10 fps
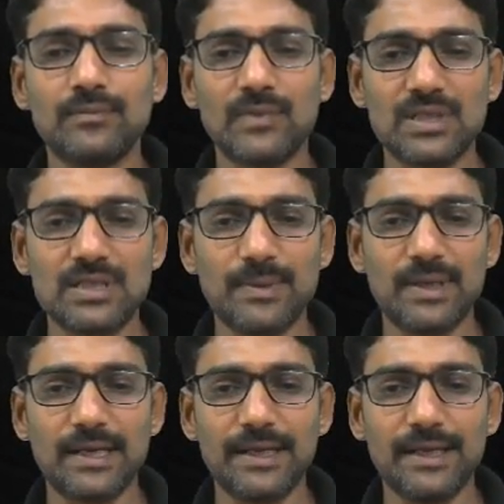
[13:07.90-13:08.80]

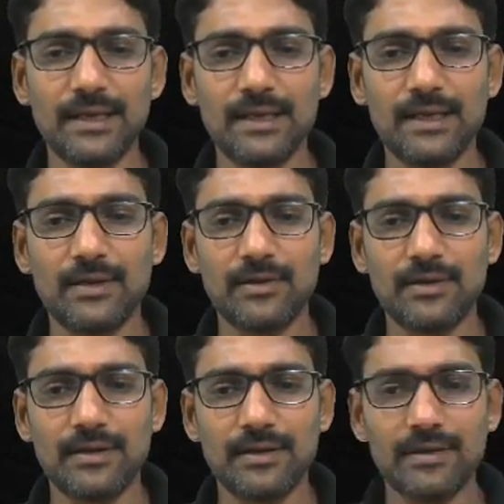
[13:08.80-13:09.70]
Similarly,
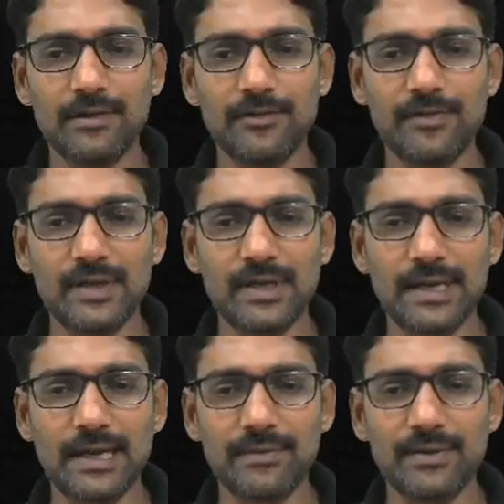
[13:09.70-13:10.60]
if we are
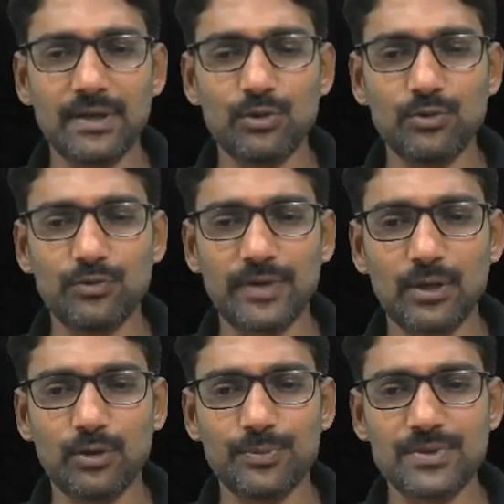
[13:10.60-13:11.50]
having two for
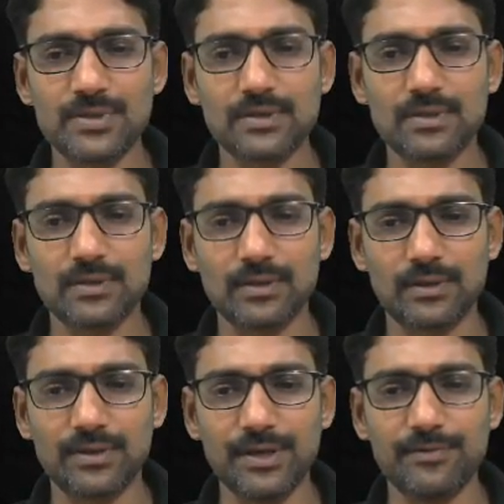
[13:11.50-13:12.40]
loops, uh,
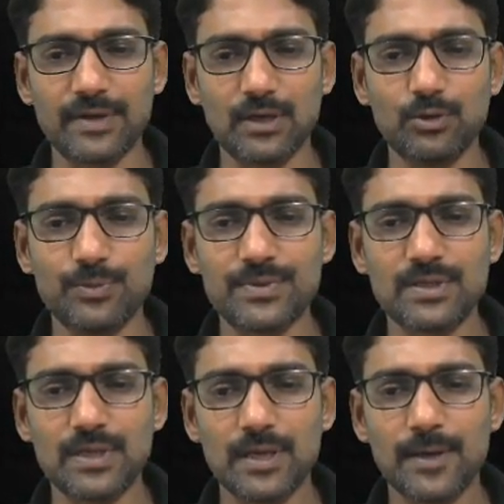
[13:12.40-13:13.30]
three for loops,